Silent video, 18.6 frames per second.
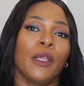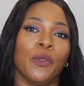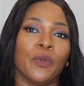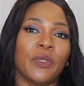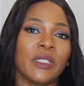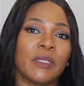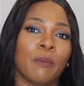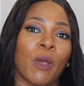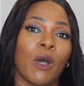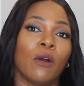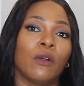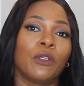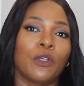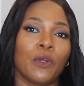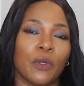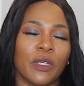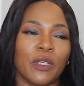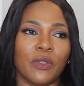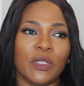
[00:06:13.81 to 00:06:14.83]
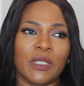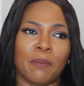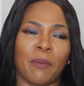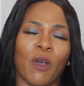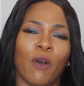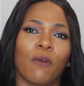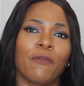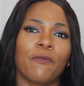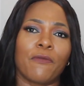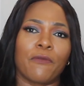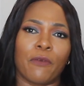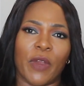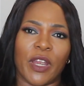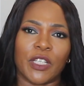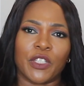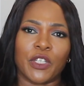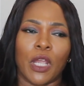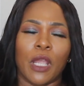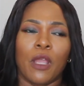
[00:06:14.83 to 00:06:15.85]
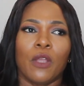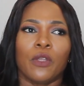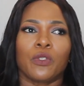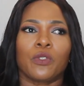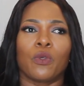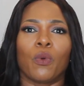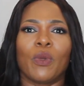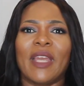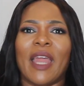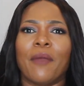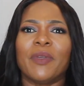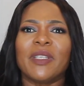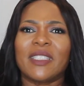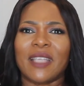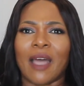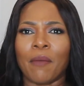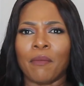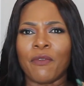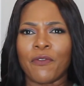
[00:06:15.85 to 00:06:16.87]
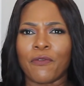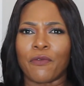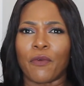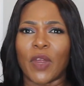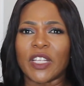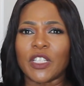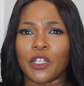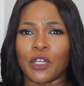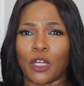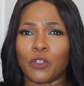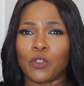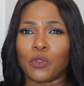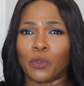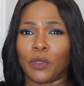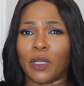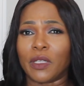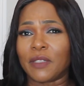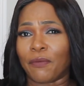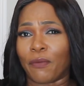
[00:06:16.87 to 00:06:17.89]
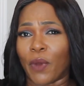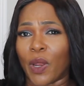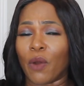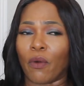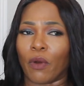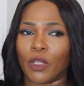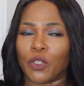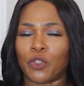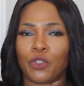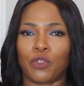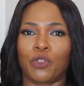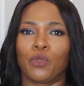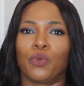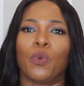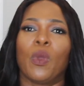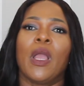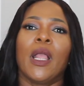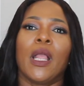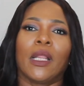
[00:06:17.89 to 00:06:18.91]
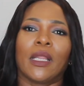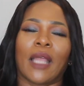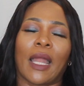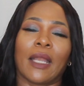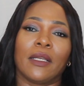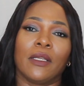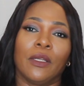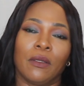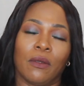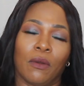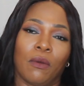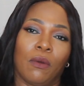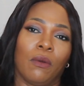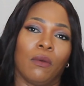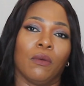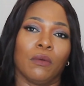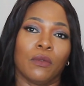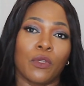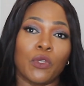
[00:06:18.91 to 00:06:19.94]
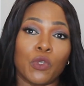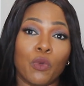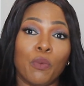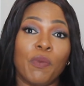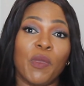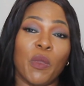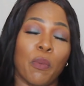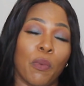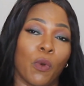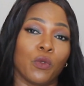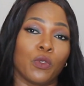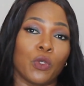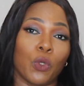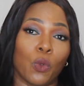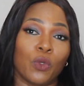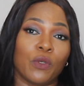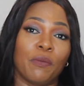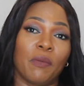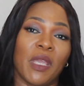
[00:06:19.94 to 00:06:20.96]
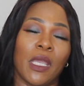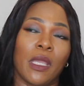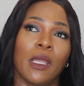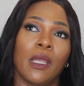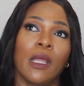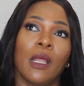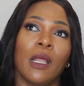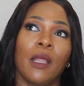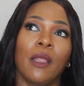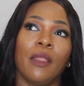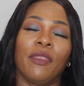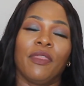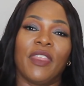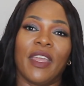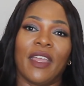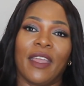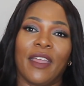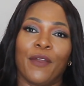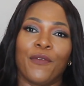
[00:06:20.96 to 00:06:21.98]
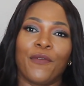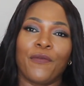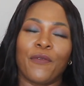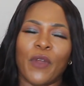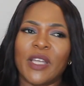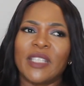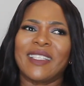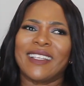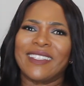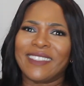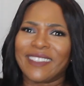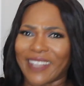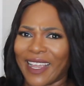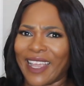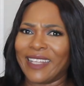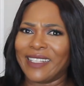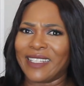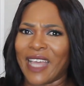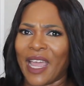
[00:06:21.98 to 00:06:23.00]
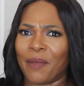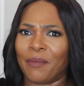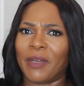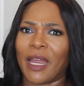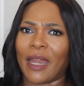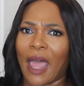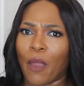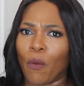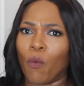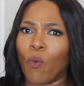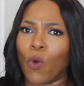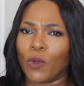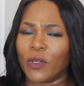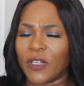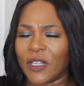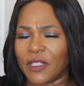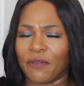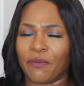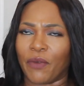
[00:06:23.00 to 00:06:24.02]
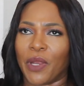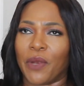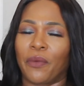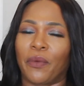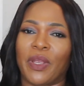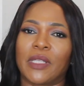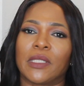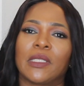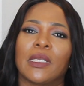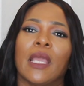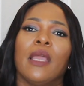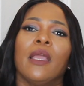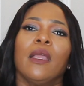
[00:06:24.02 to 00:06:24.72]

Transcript: you smell good, you smell fresh. So there is some freshness to this fragrance too, that 2 people told me the first and second time that I wore this fragrance.